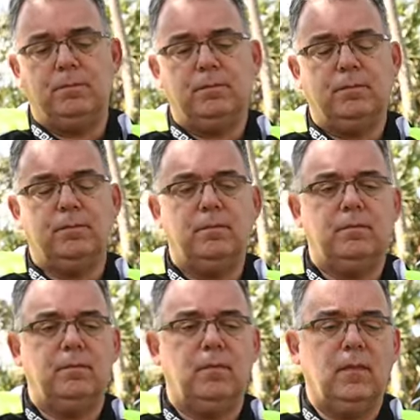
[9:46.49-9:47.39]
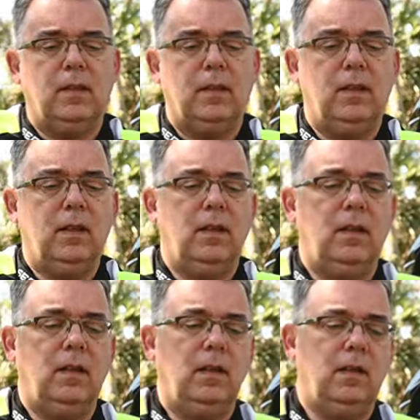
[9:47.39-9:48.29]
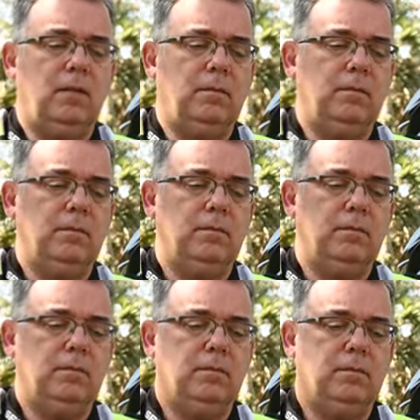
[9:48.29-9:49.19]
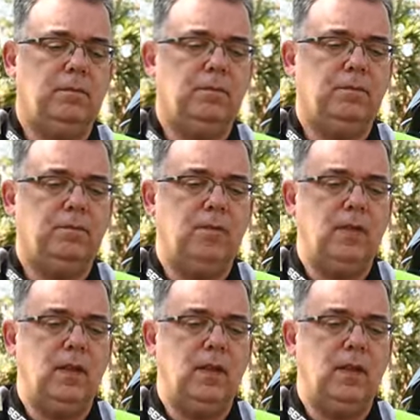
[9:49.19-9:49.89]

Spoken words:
(silence)